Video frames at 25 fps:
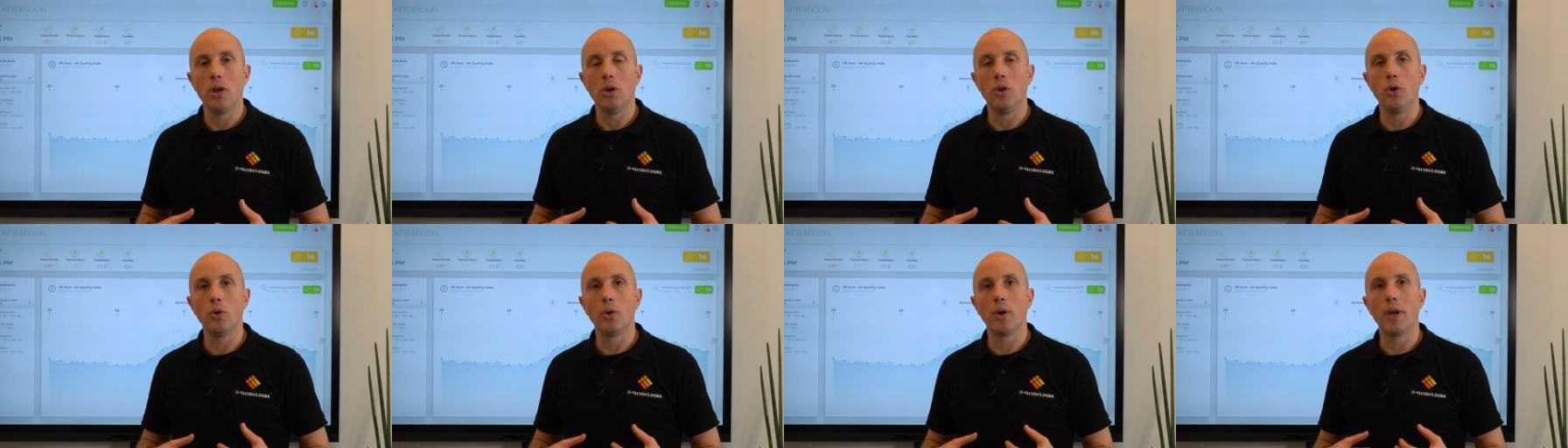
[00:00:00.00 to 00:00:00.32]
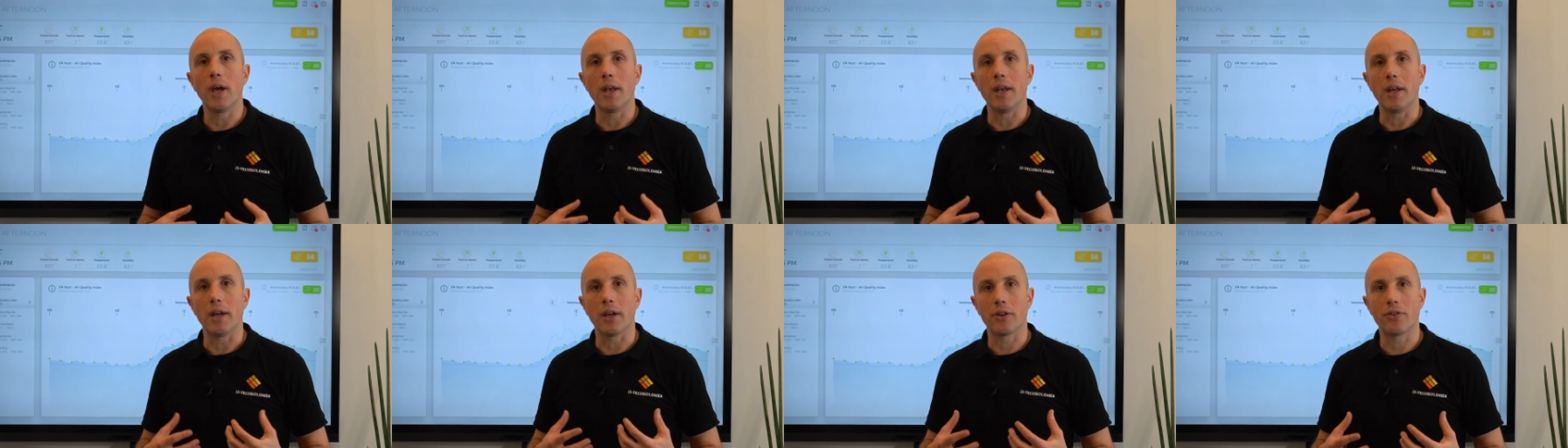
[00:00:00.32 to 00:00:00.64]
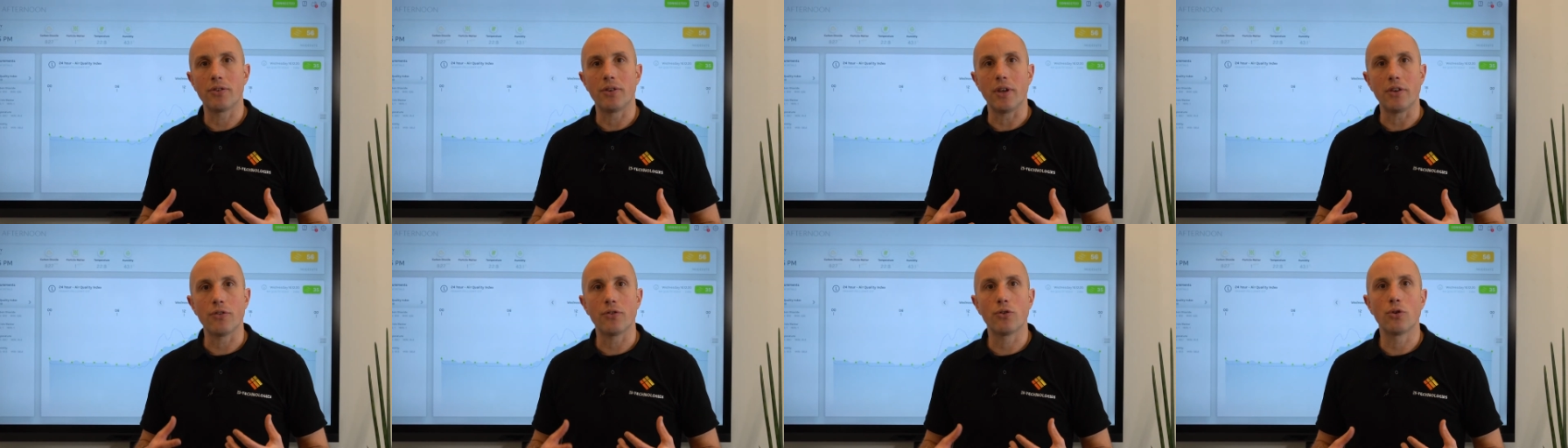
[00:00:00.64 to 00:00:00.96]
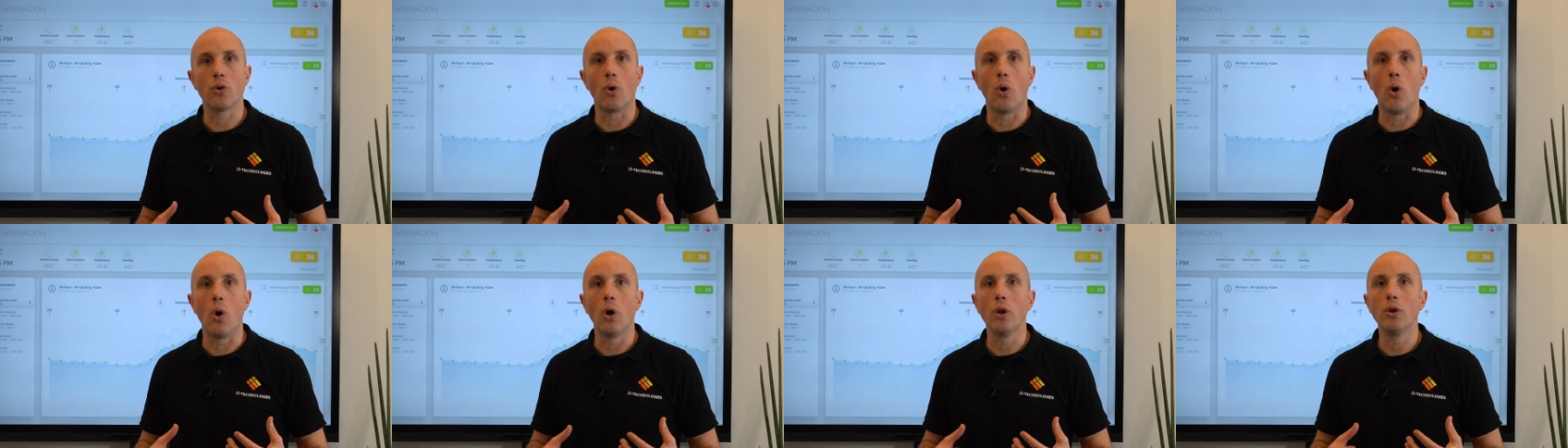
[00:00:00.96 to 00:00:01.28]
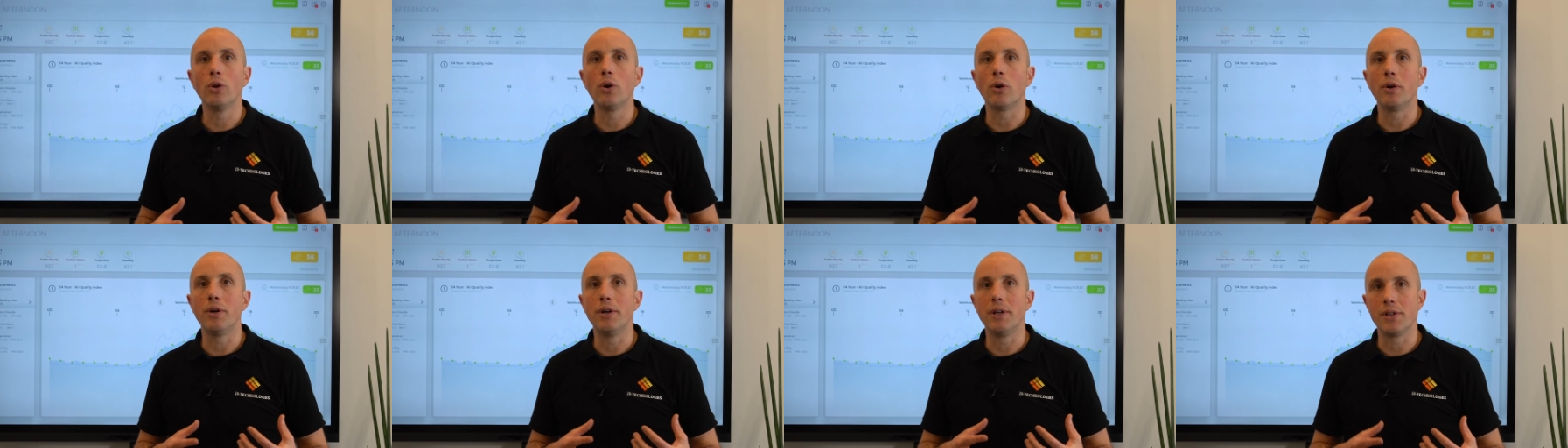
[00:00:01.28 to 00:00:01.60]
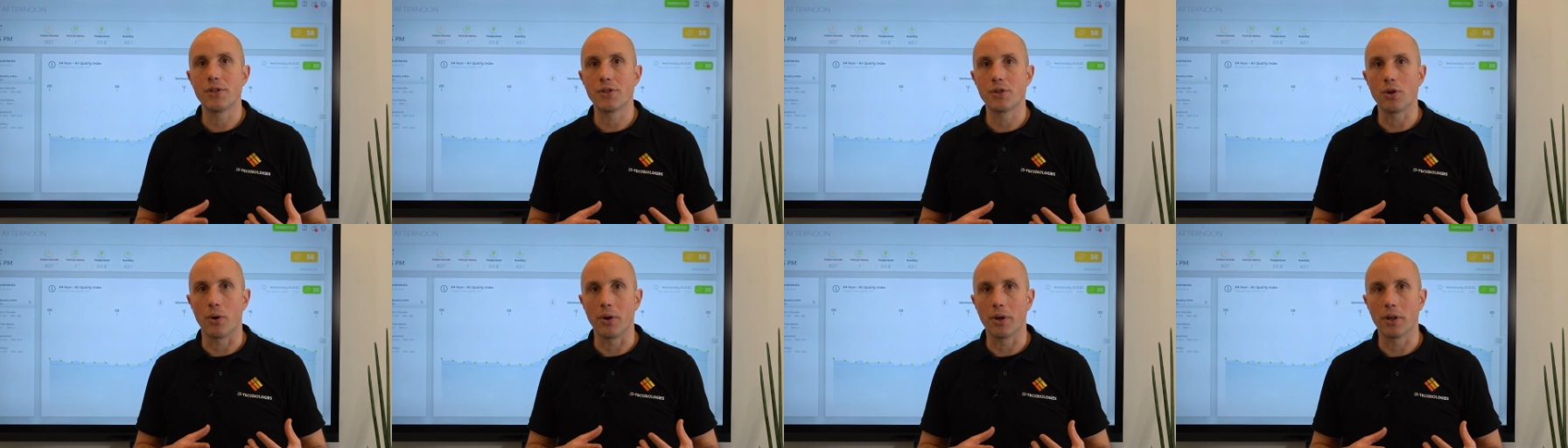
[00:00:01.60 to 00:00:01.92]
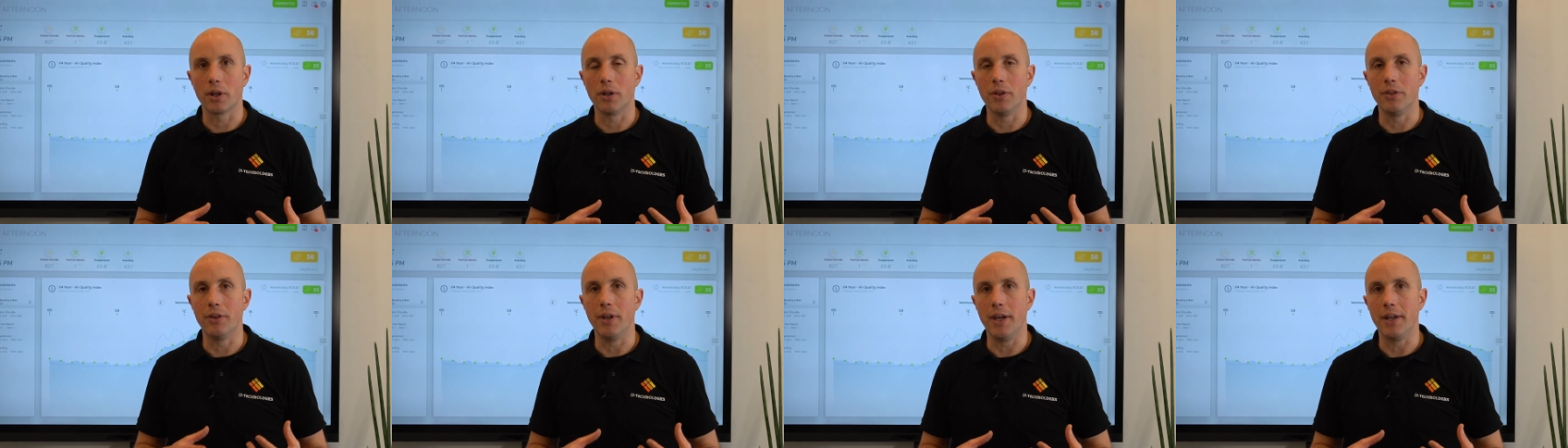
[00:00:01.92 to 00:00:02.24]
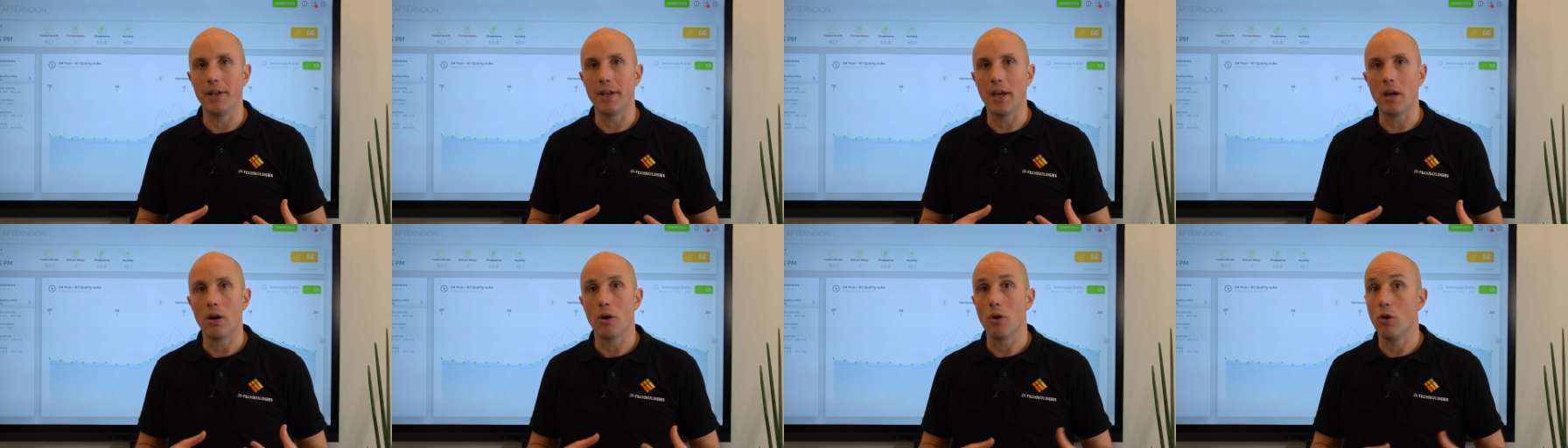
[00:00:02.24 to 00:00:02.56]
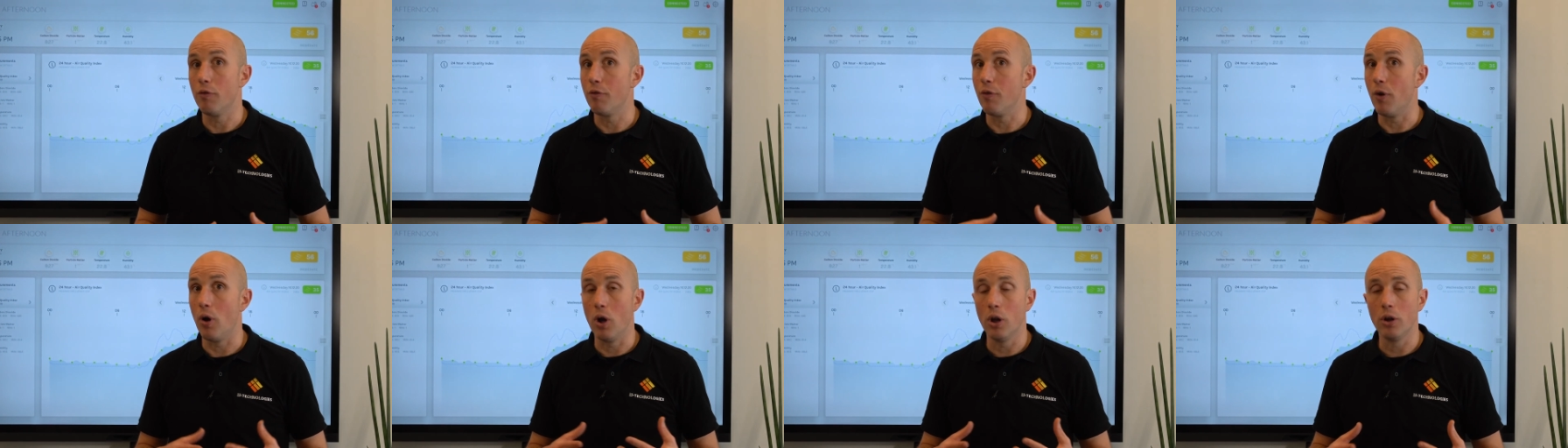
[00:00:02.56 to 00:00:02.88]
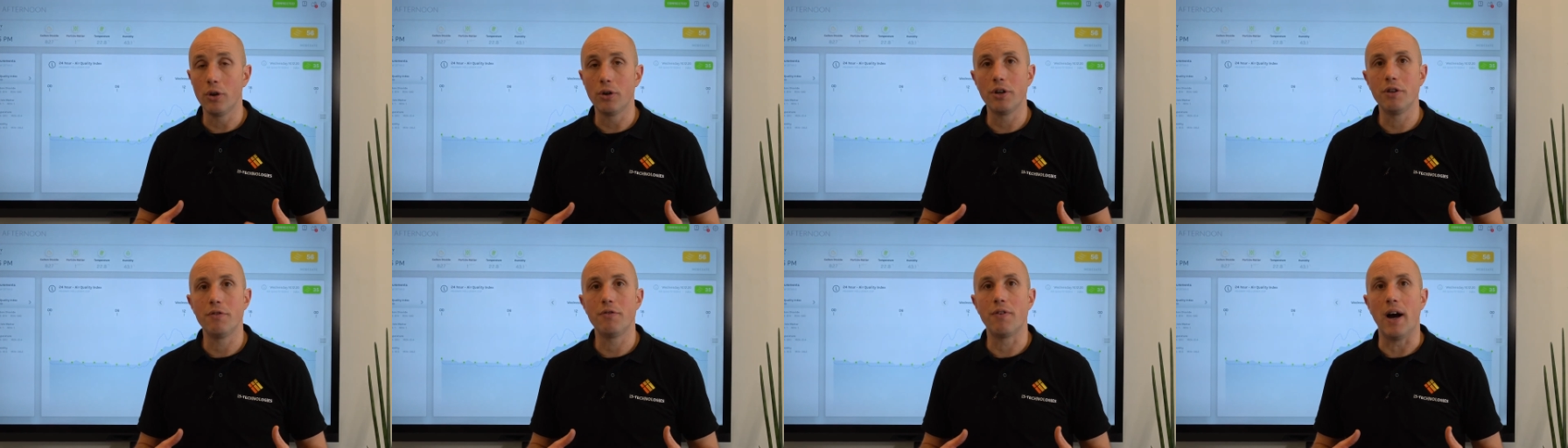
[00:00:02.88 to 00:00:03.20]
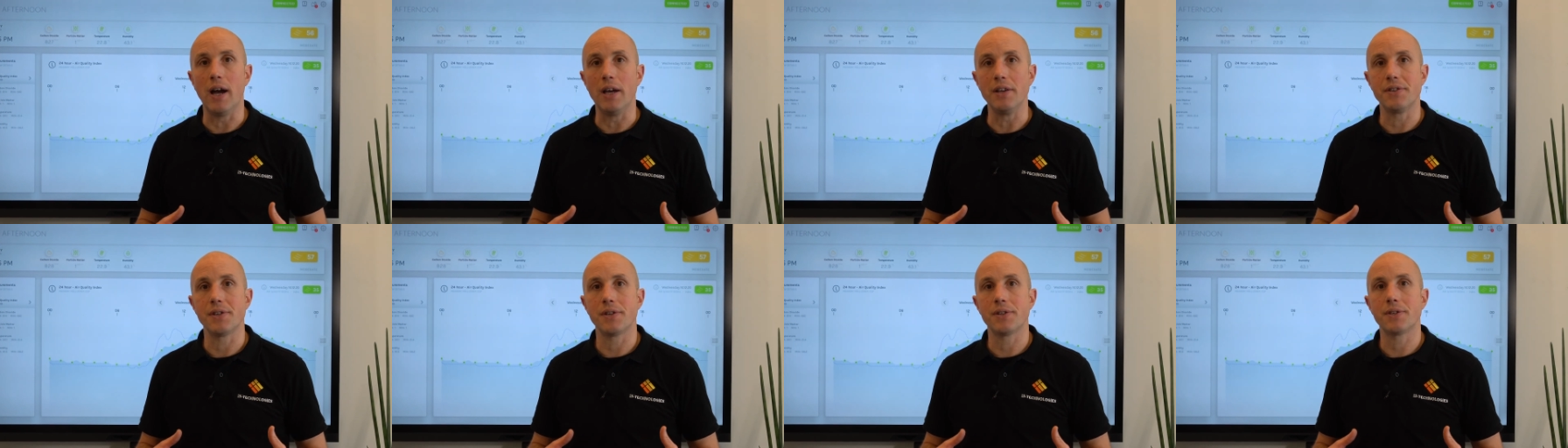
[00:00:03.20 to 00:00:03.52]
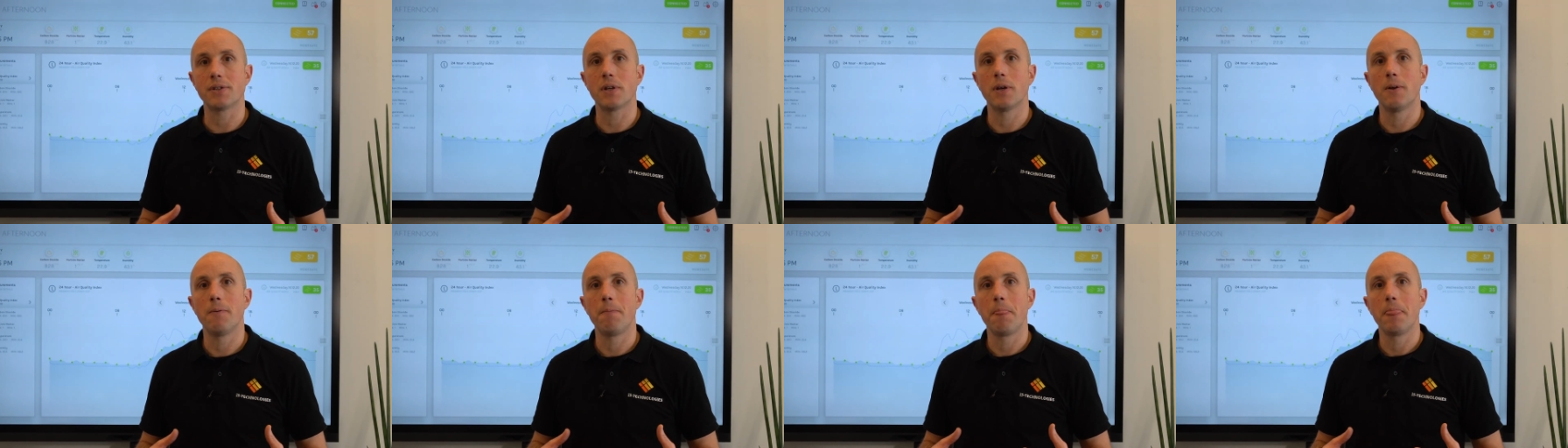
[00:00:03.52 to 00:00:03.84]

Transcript: you get access to all your historical data of all your devices.